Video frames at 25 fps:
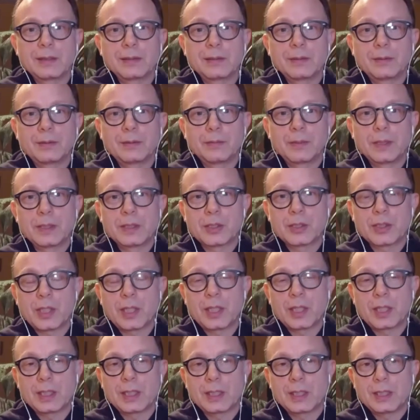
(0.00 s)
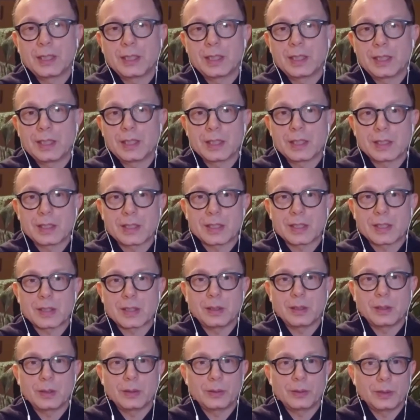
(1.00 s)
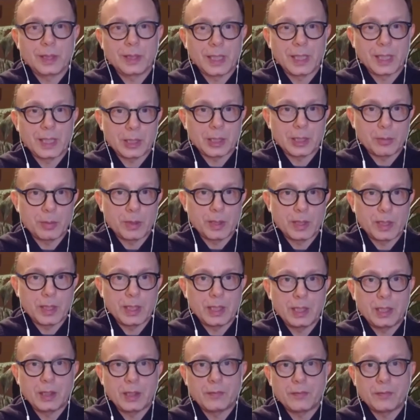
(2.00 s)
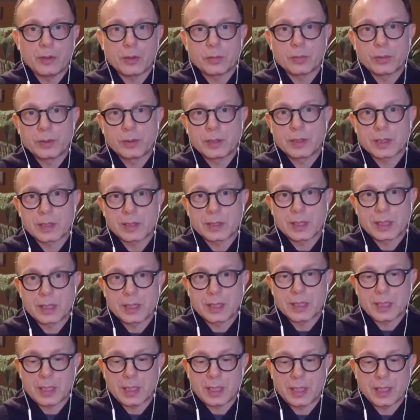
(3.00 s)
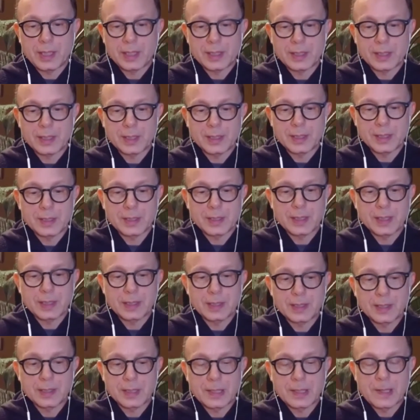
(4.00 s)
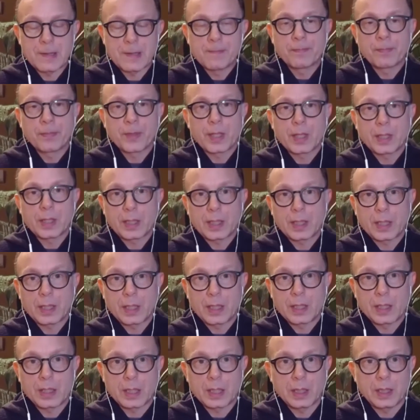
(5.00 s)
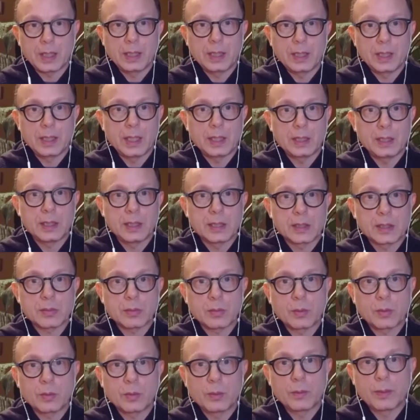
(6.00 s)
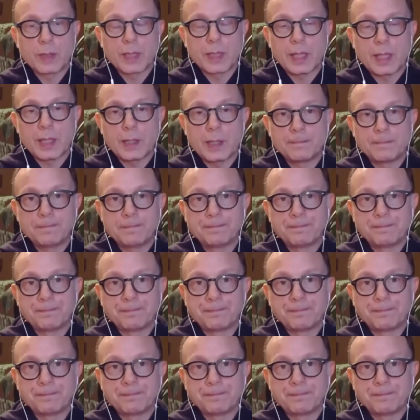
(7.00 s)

We've been chanting this slowly at the beginning of our Buddhist studies classes since the late 90s when we began.